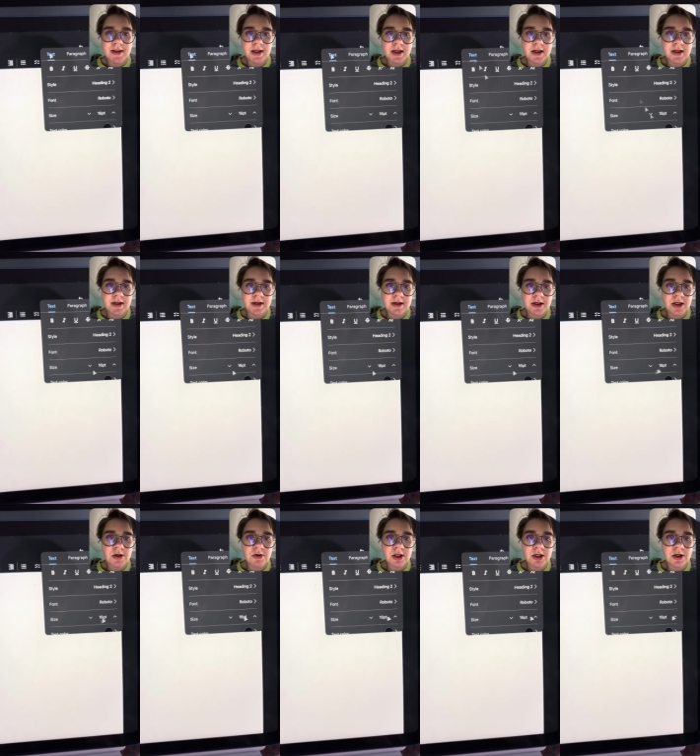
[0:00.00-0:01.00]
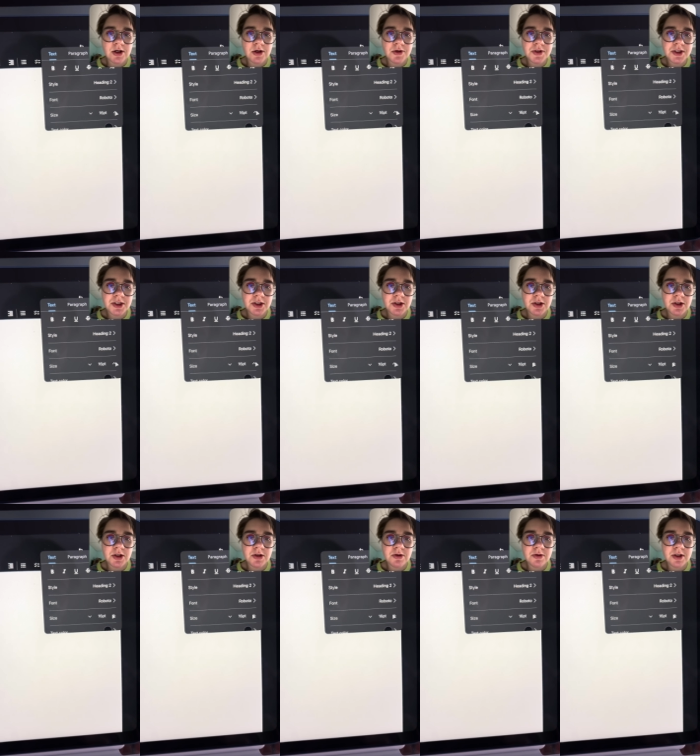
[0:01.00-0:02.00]
then you can
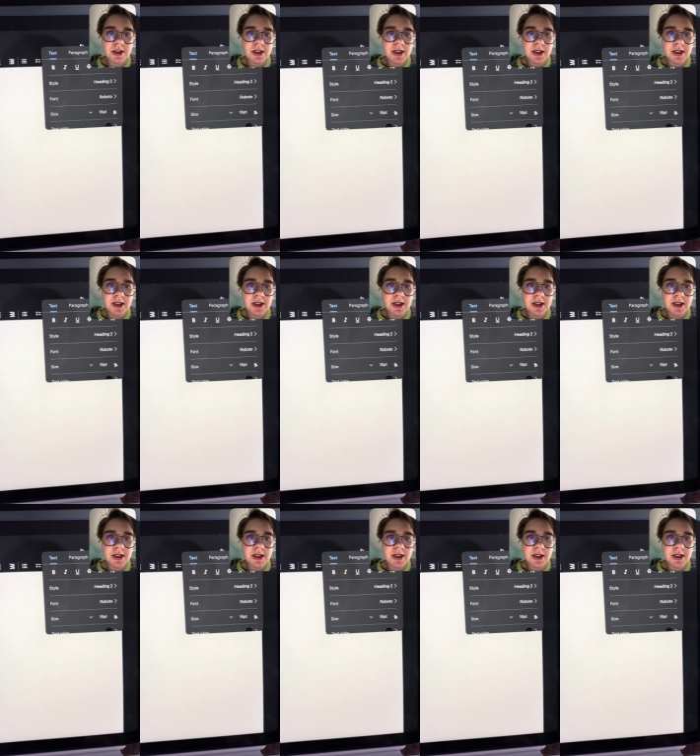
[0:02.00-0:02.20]
also